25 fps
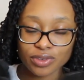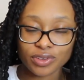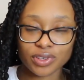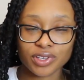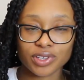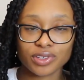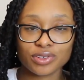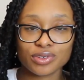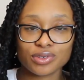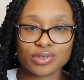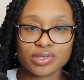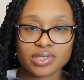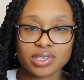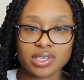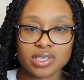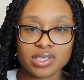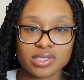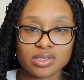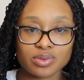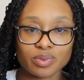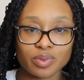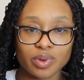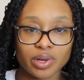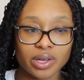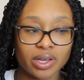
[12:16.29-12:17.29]
You can use
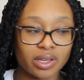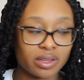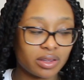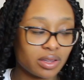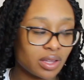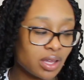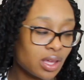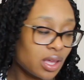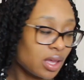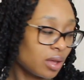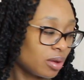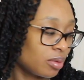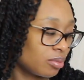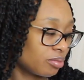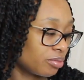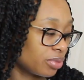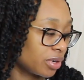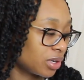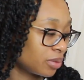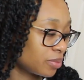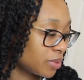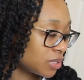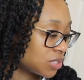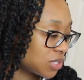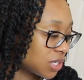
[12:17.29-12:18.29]
this with
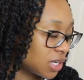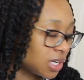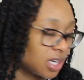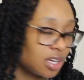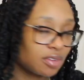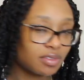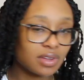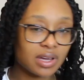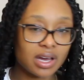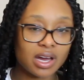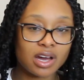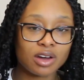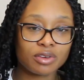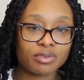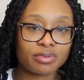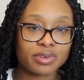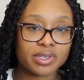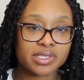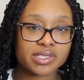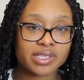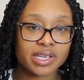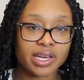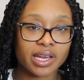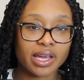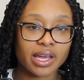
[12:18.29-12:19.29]
pretty much any of the
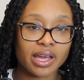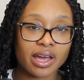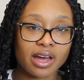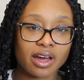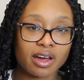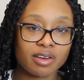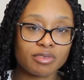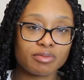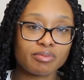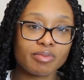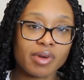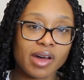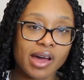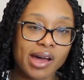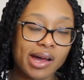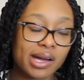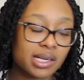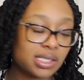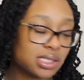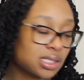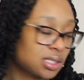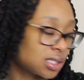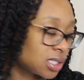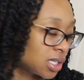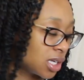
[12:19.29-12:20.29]
outfits that I have
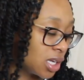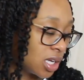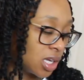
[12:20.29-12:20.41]
packed.